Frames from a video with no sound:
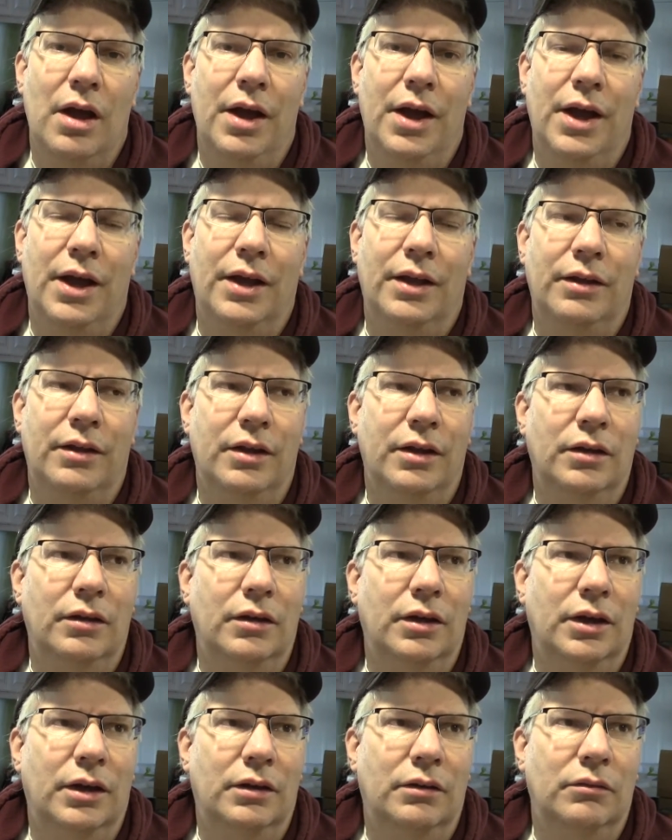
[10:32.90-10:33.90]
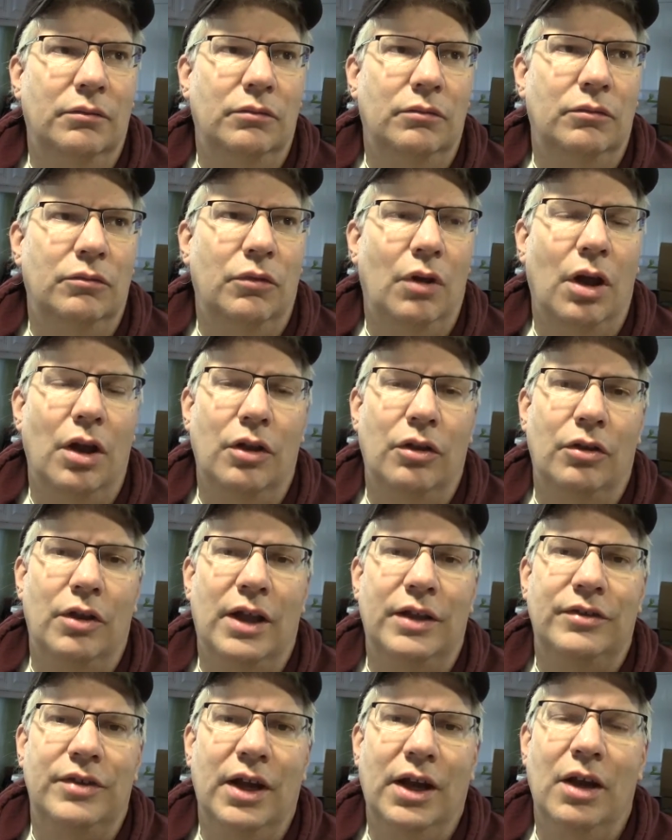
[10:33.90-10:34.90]
and the uh,
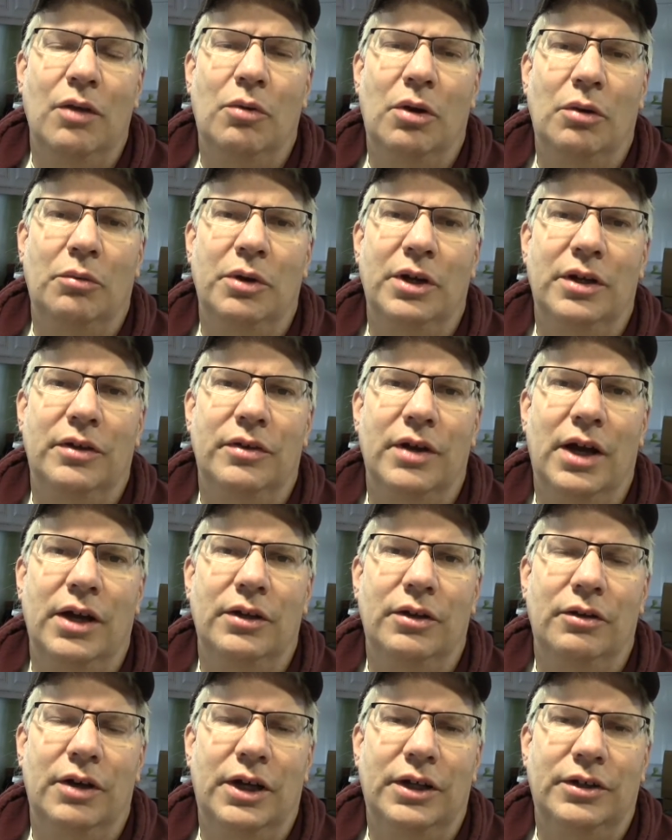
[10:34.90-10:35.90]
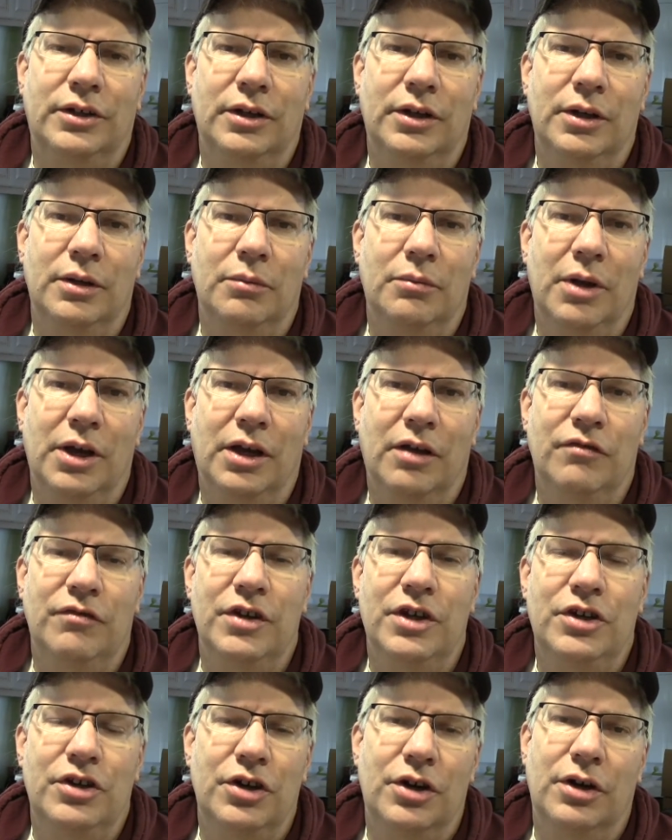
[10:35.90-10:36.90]
that second one we decided to actually make a
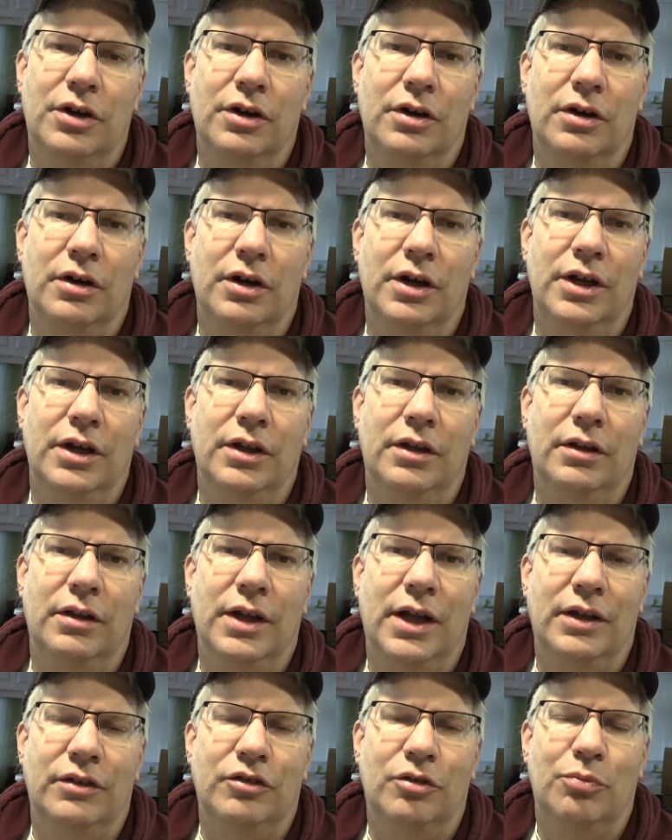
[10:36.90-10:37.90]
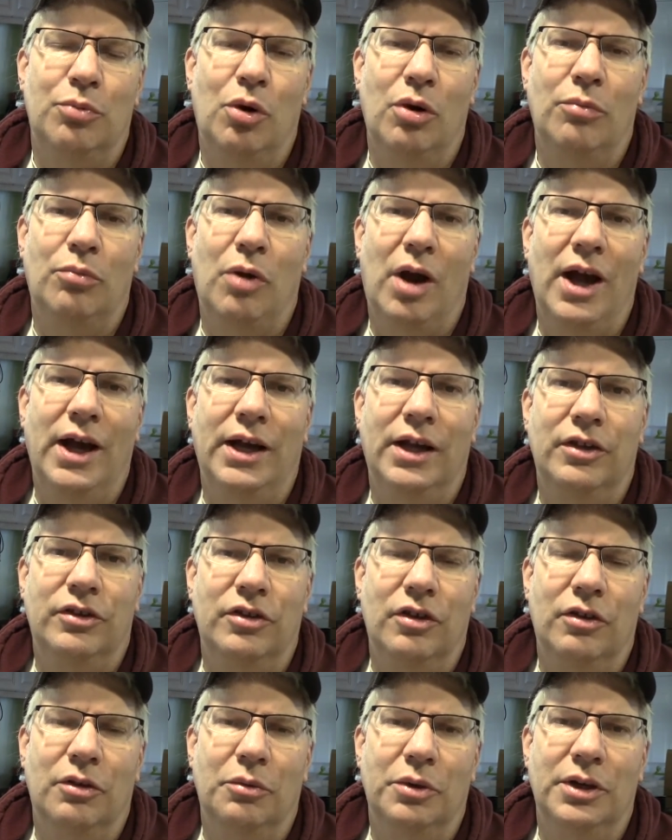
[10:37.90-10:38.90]
feature in that support bracket
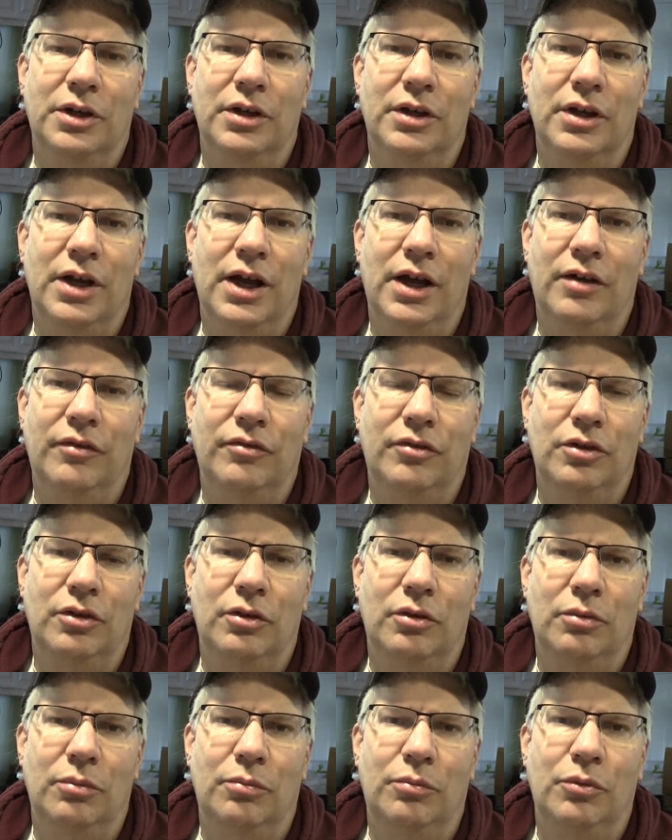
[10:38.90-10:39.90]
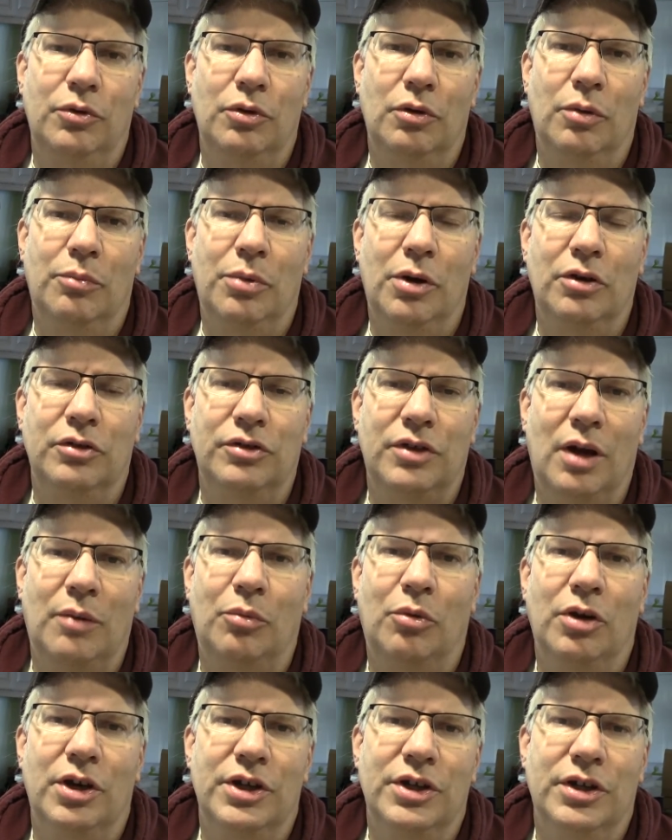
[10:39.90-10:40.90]
so that we didn't have to do a post
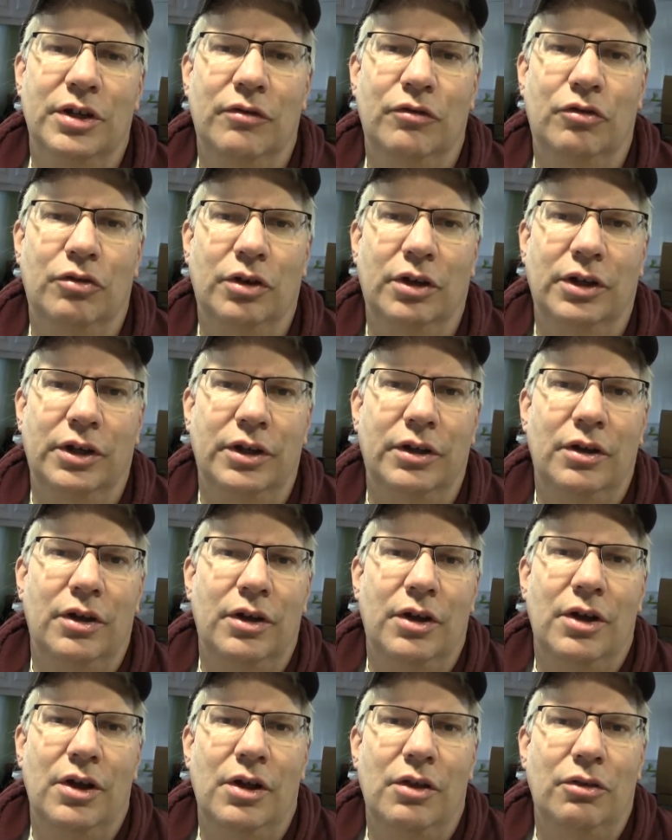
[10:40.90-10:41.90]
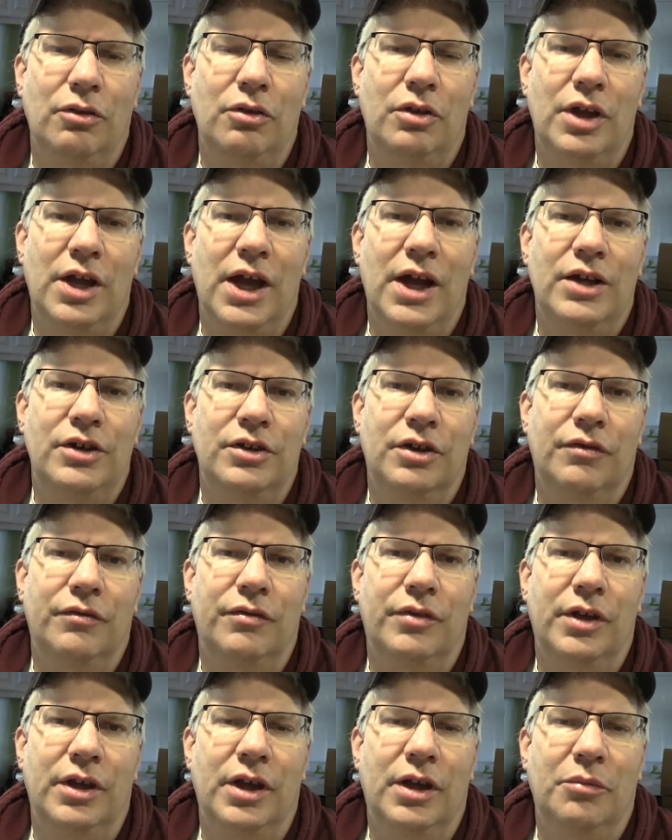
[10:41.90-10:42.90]
operation of drilling through the edge
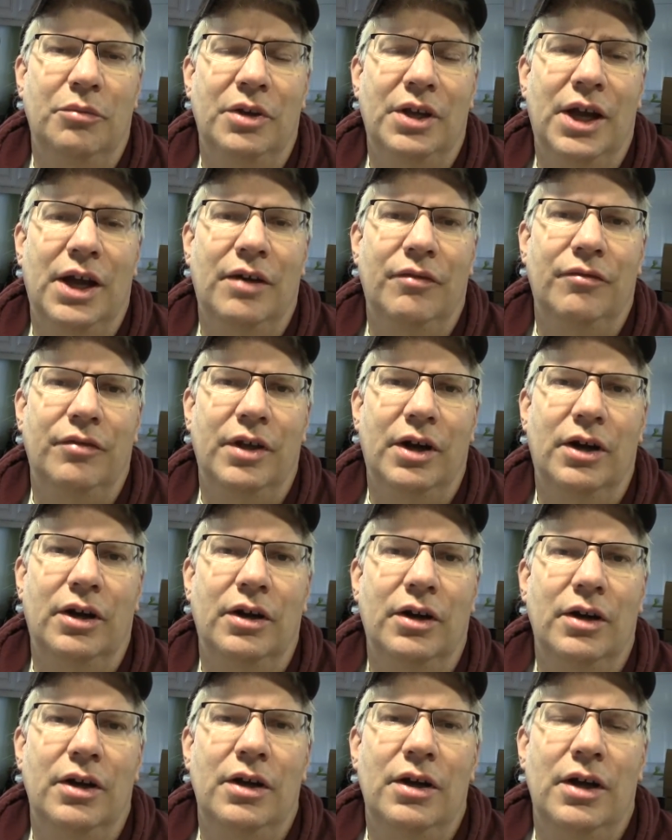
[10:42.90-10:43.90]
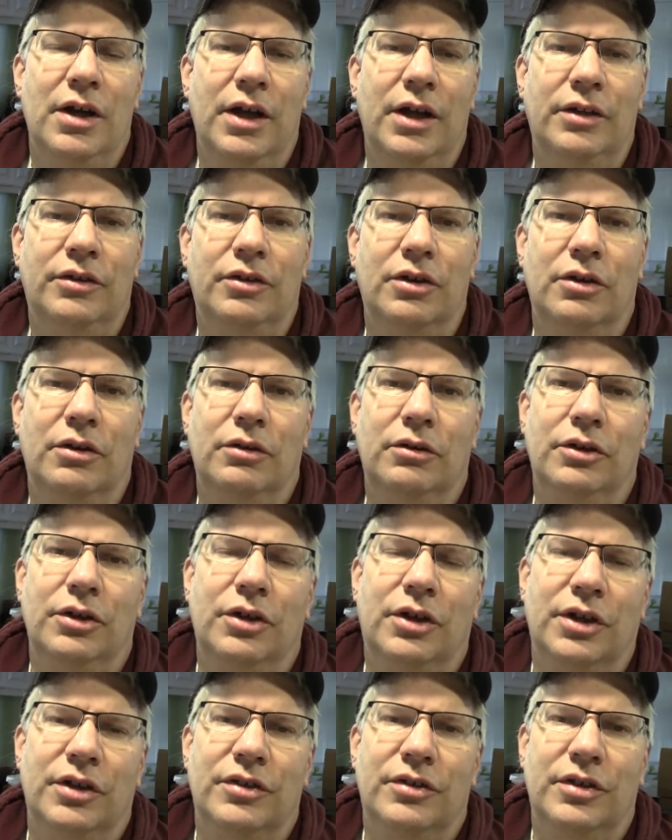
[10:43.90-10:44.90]
of the MDF there. And so
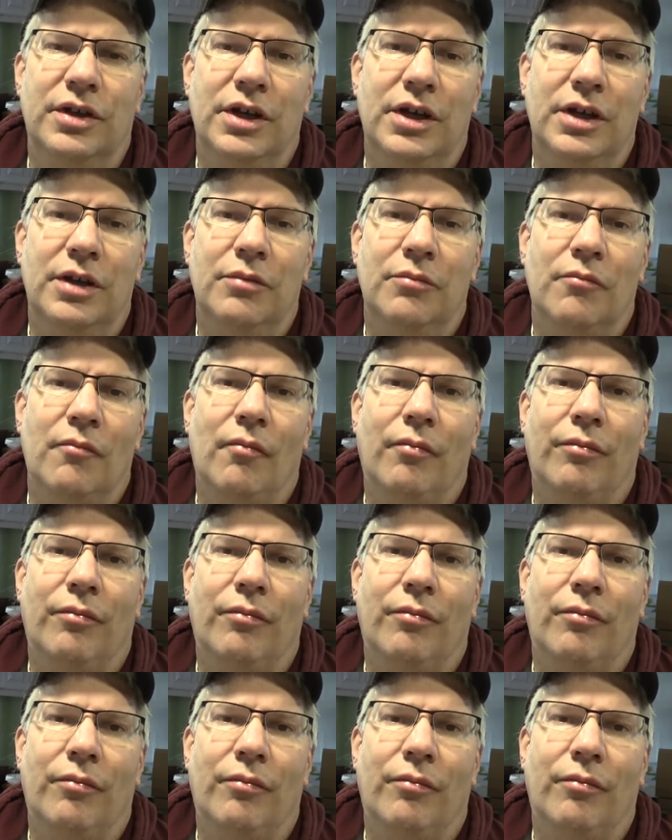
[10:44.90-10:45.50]
you can see